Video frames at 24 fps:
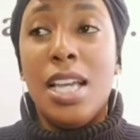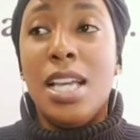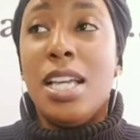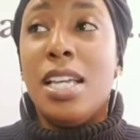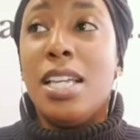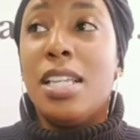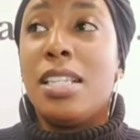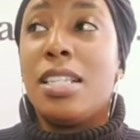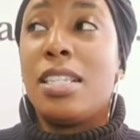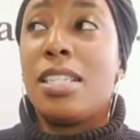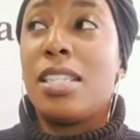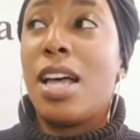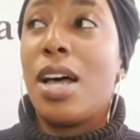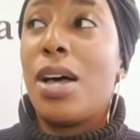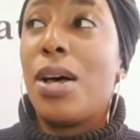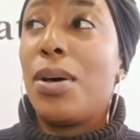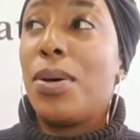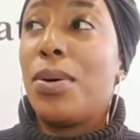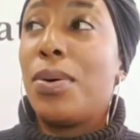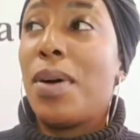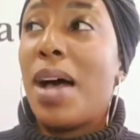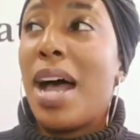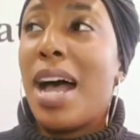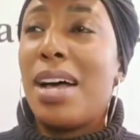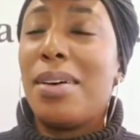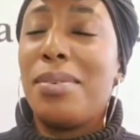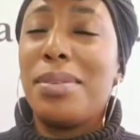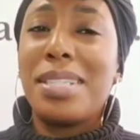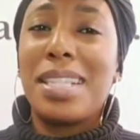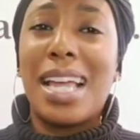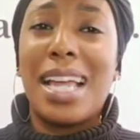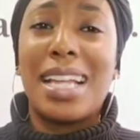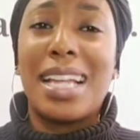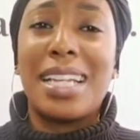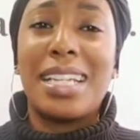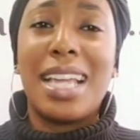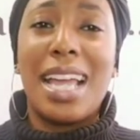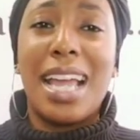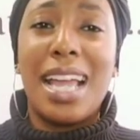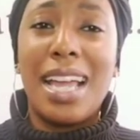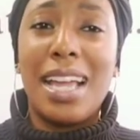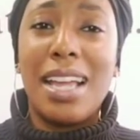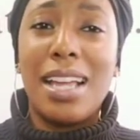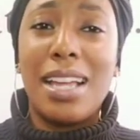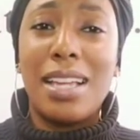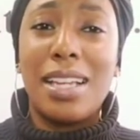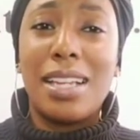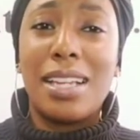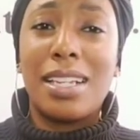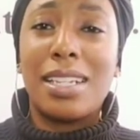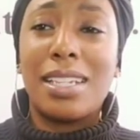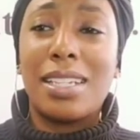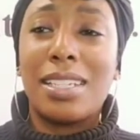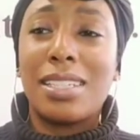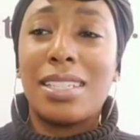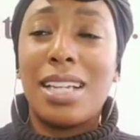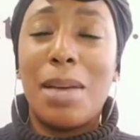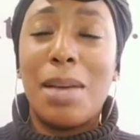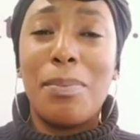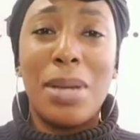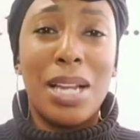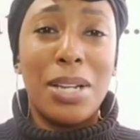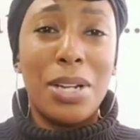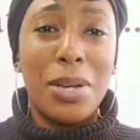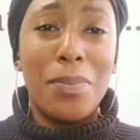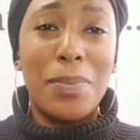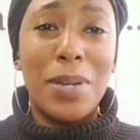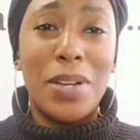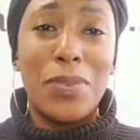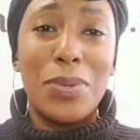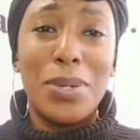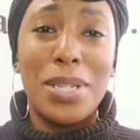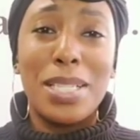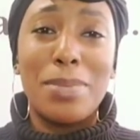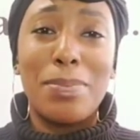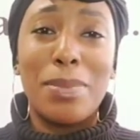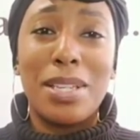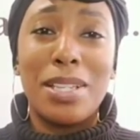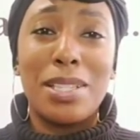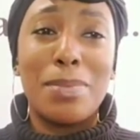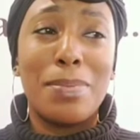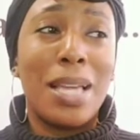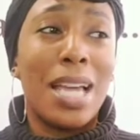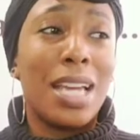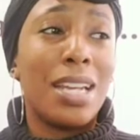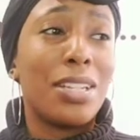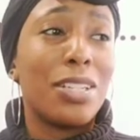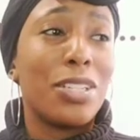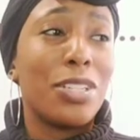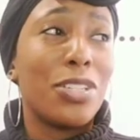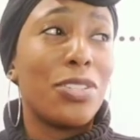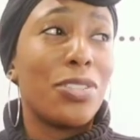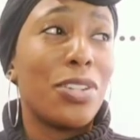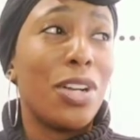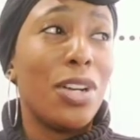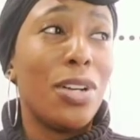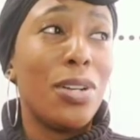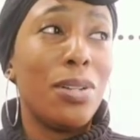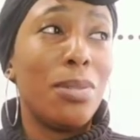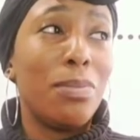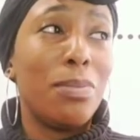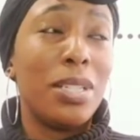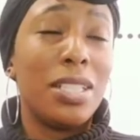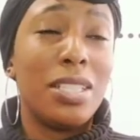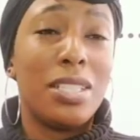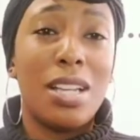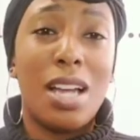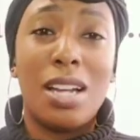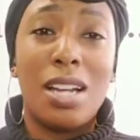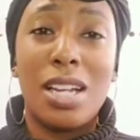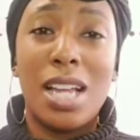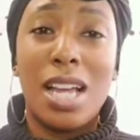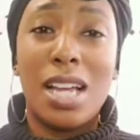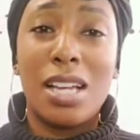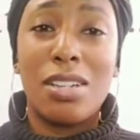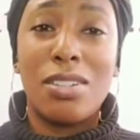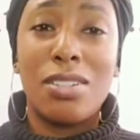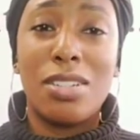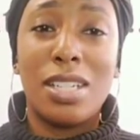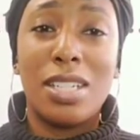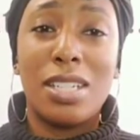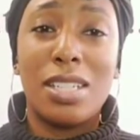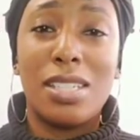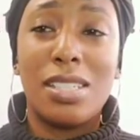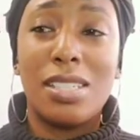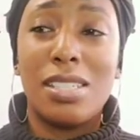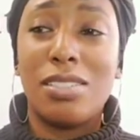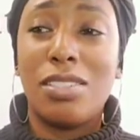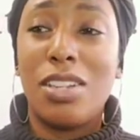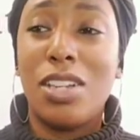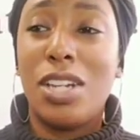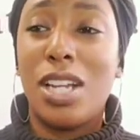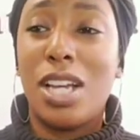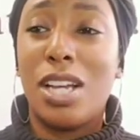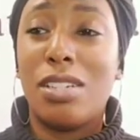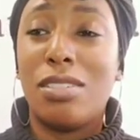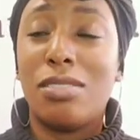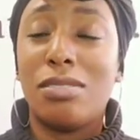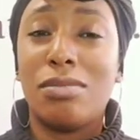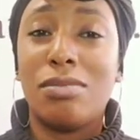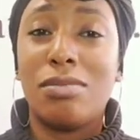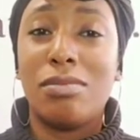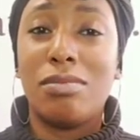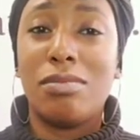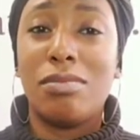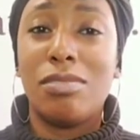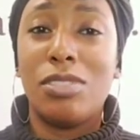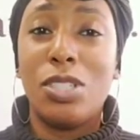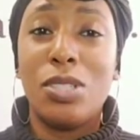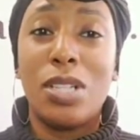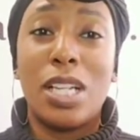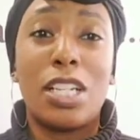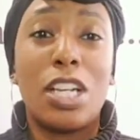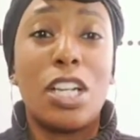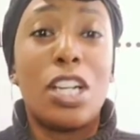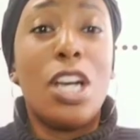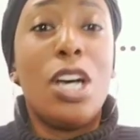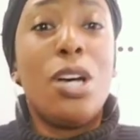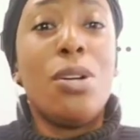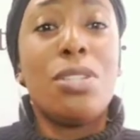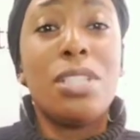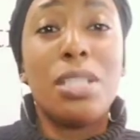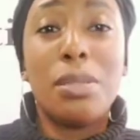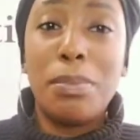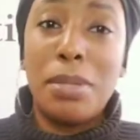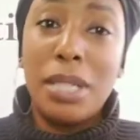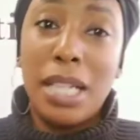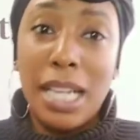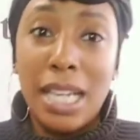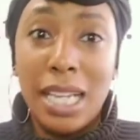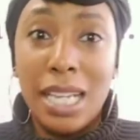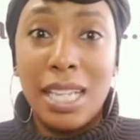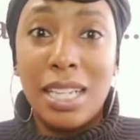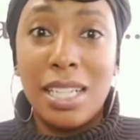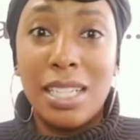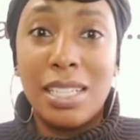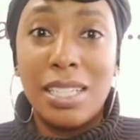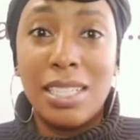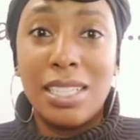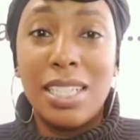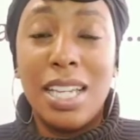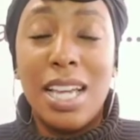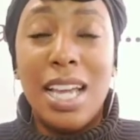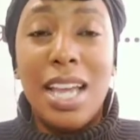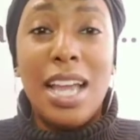So I was like, dang. I mean, I know my voicemails be out of control, but y'all not gonna, you know, do like a coaching plan.